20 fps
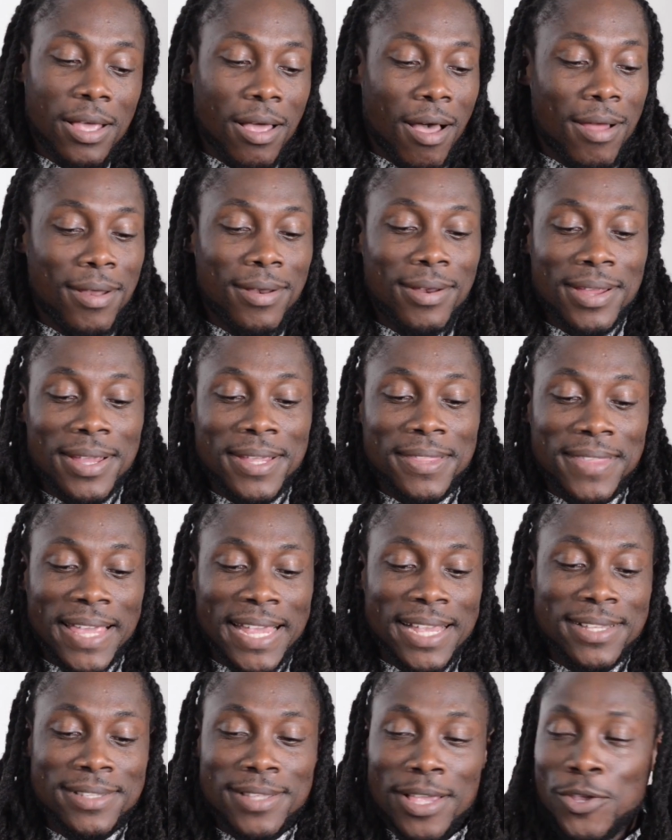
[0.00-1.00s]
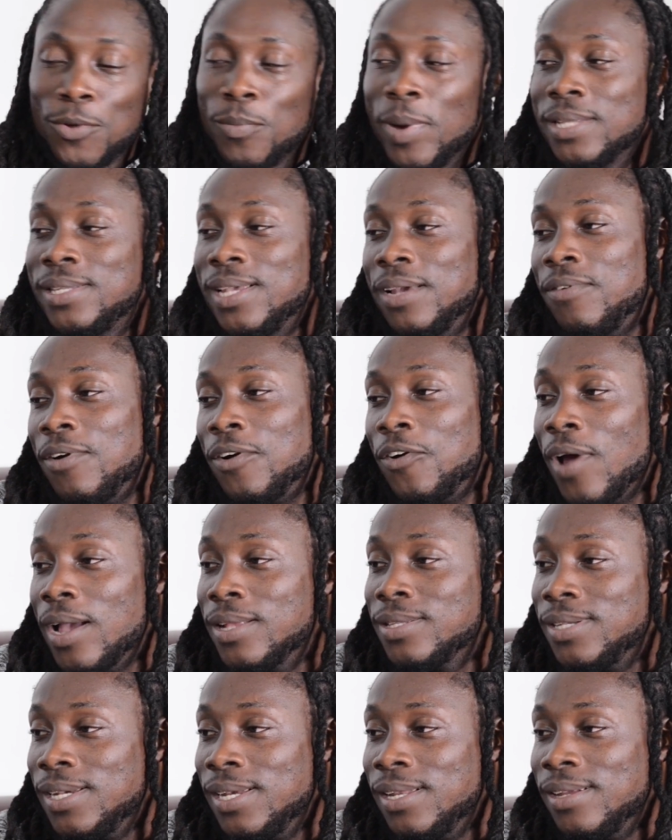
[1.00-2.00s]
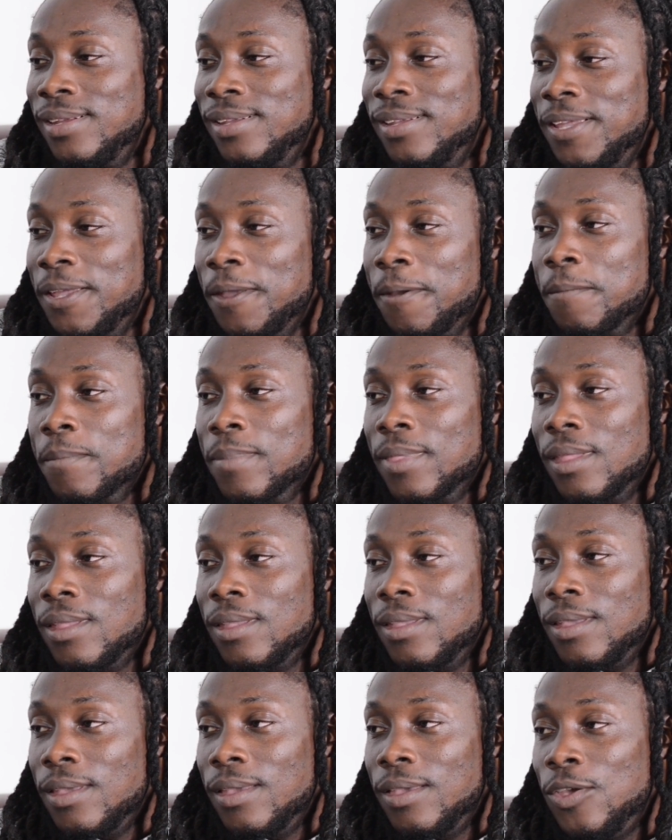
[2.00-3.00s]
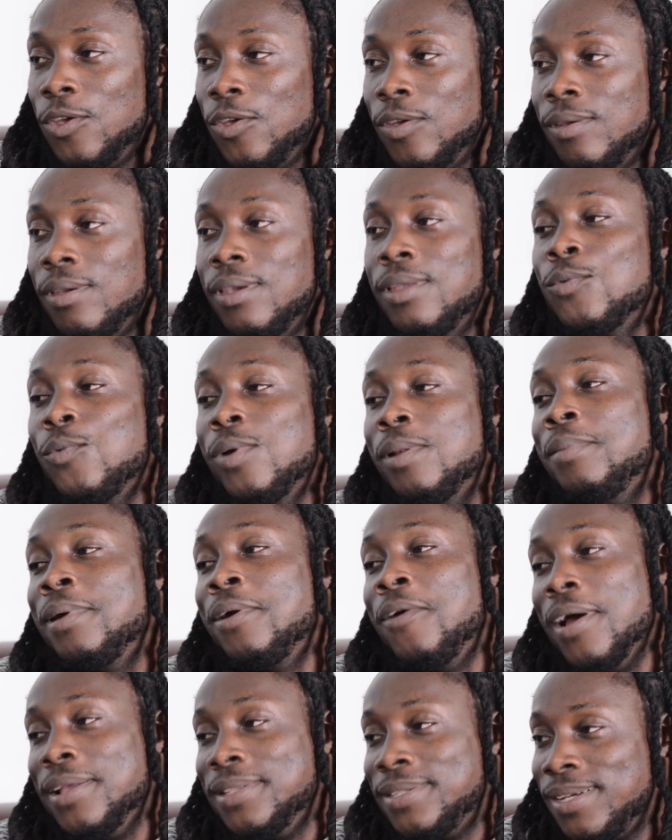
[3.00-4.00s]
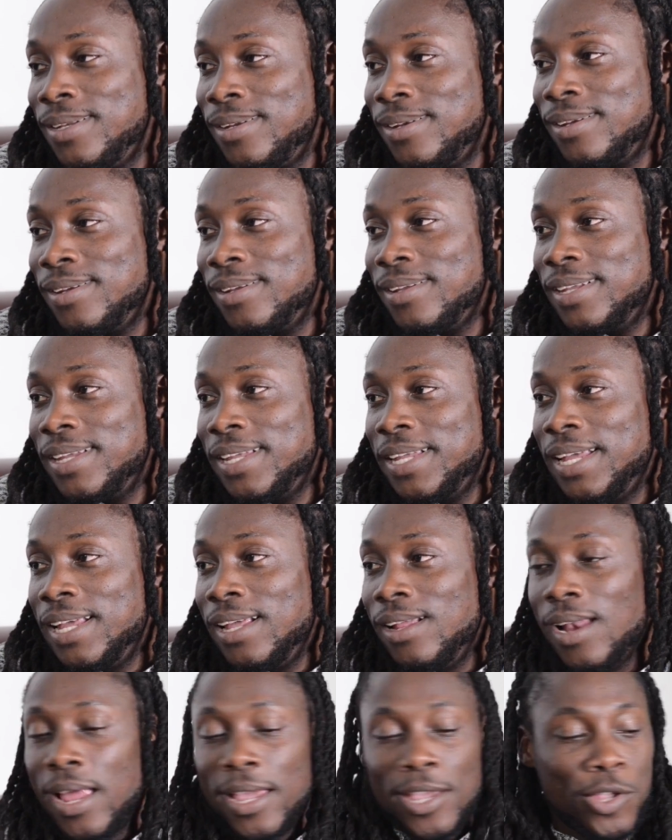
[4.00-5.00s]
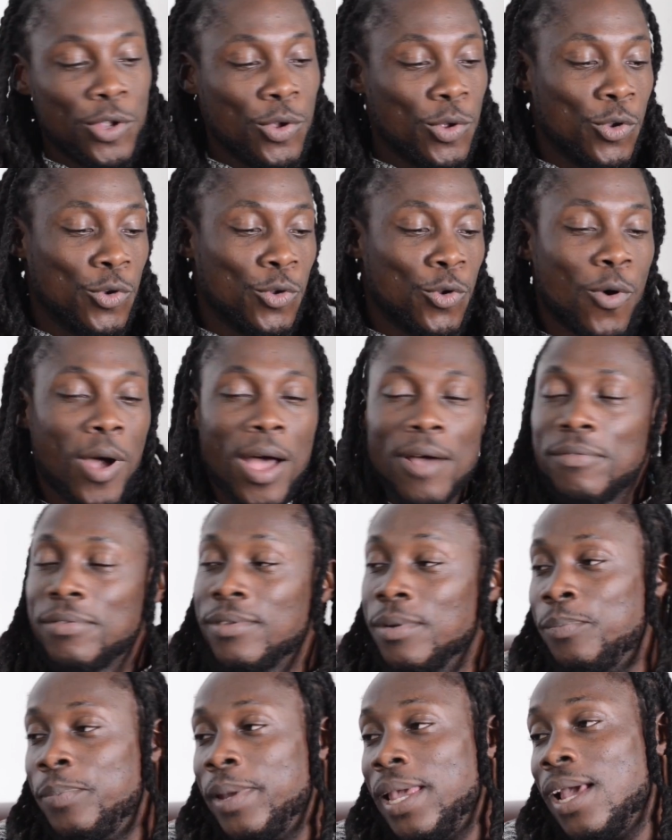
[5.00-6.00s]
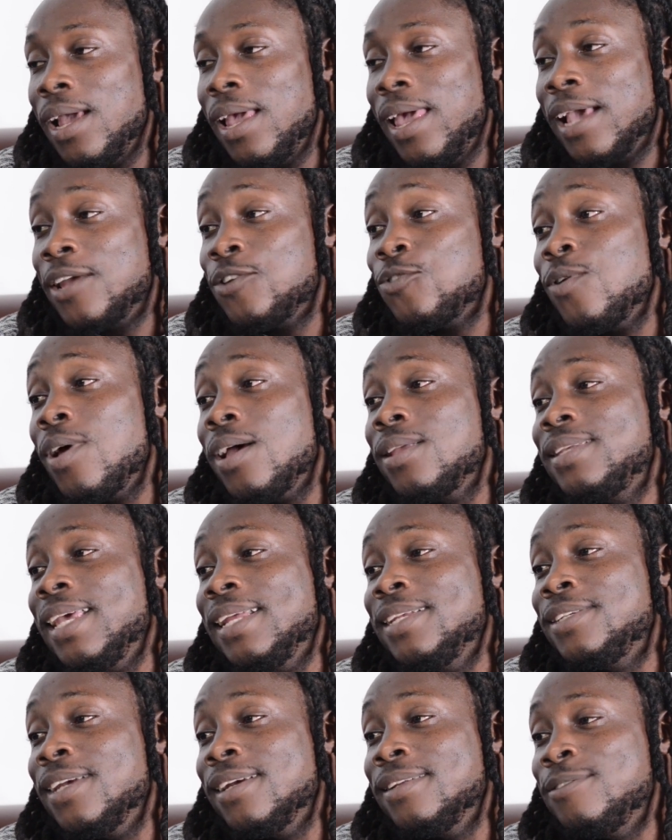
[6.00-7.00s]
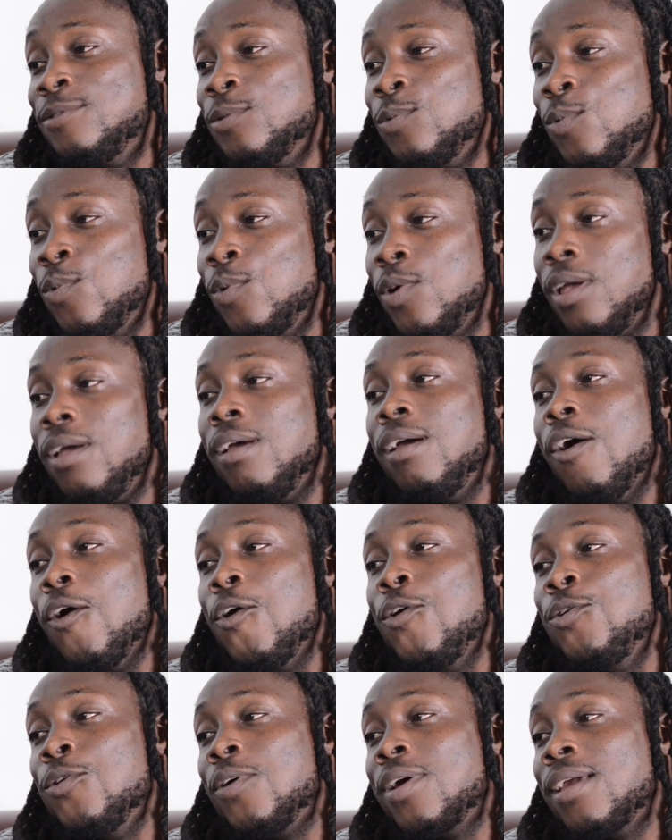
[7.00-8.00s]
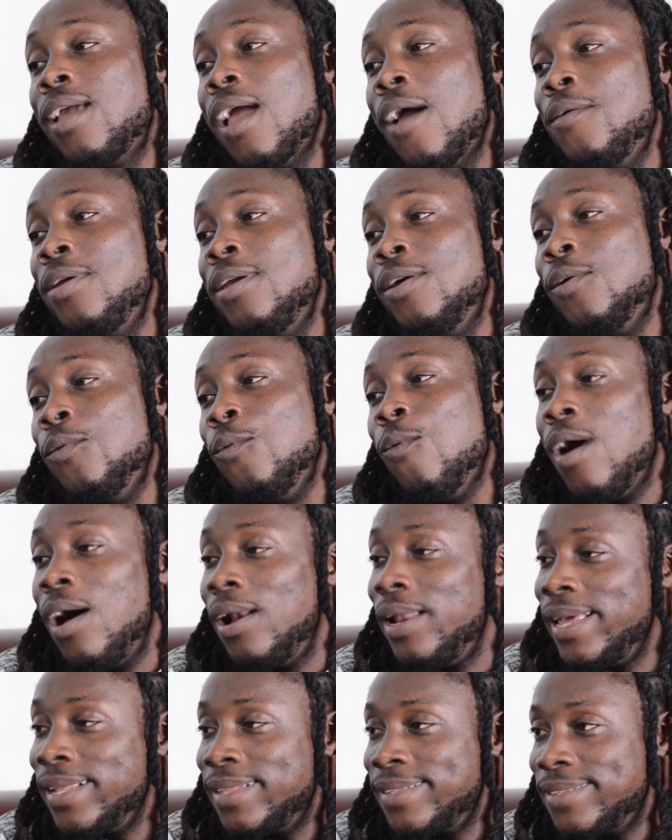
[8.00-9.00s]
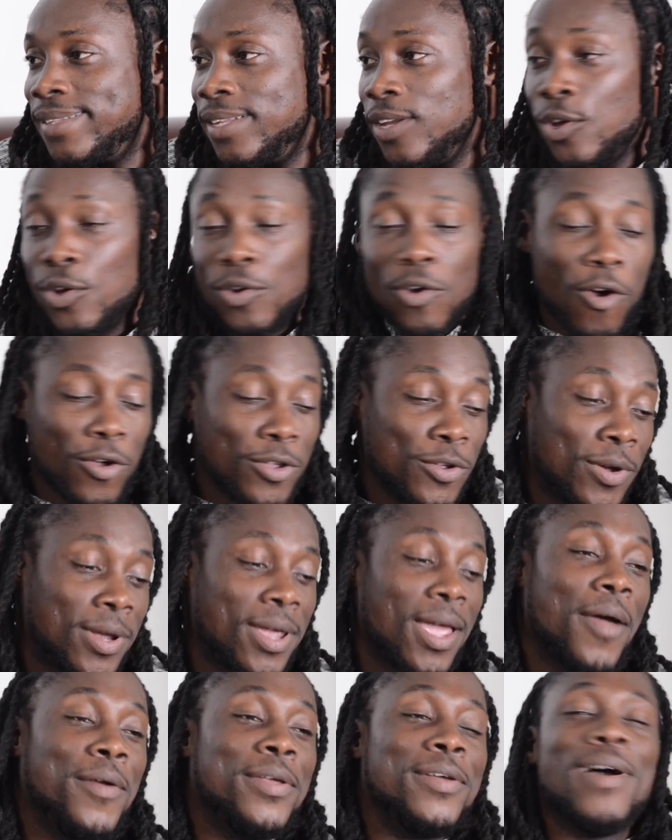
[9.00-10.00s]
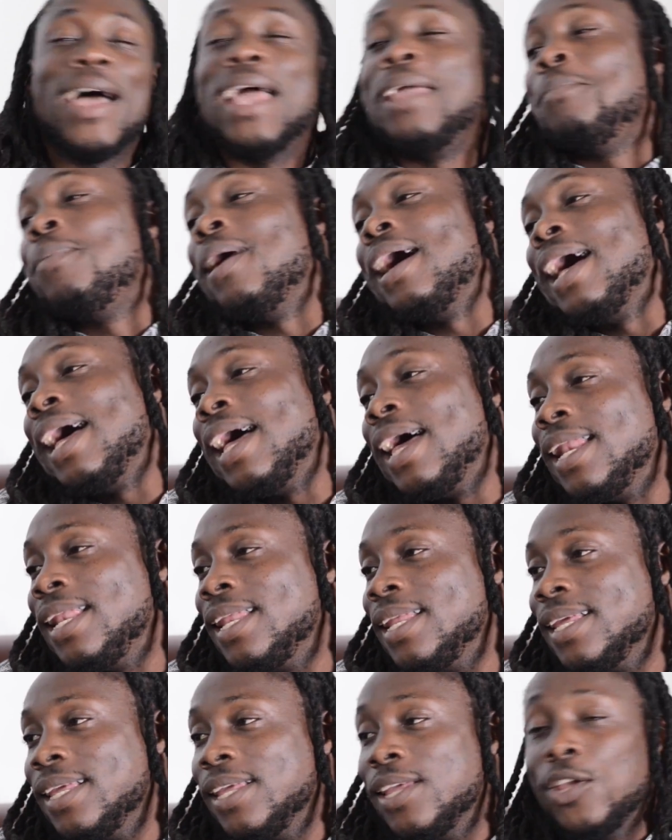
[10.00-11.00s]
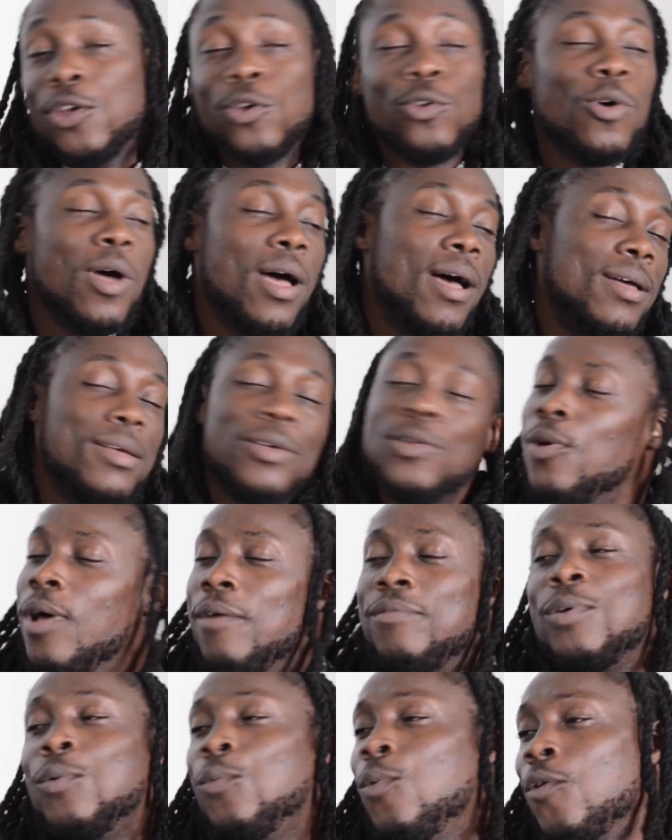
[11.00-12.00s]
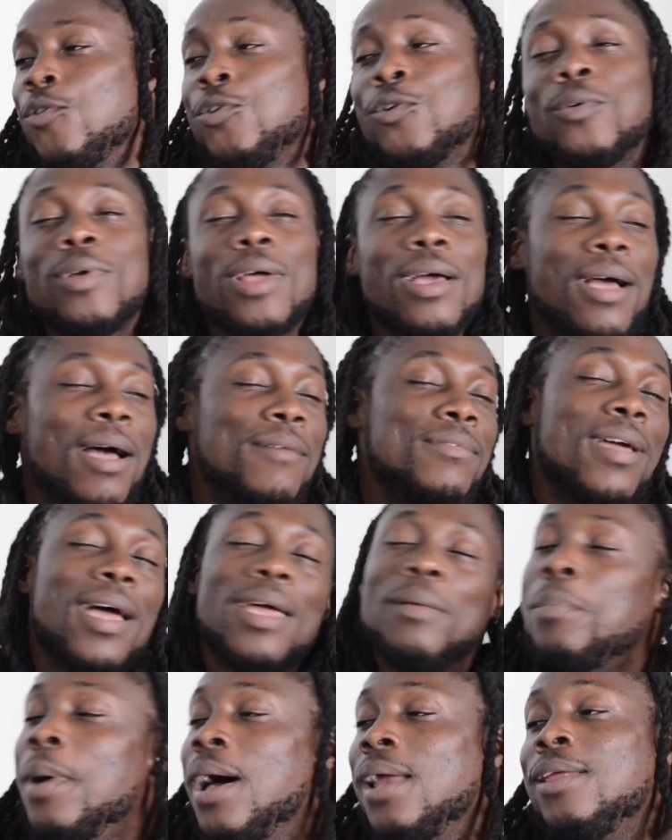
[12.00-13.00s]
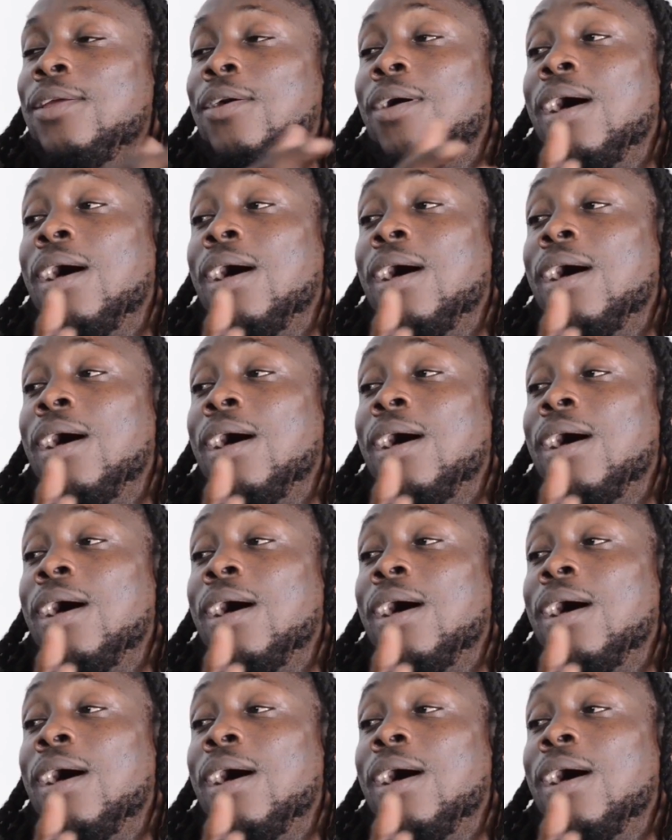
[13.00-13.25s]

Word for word: a lot of the things that you might take for granted, mm -hmm it will be granted. Okay. Like okay. You, you don't have to pay extra attention to how you carry your wallet, okay. how you carry your iPad. Mm -hmm. You, don't have, you don't have to walk. You could have your iPad in your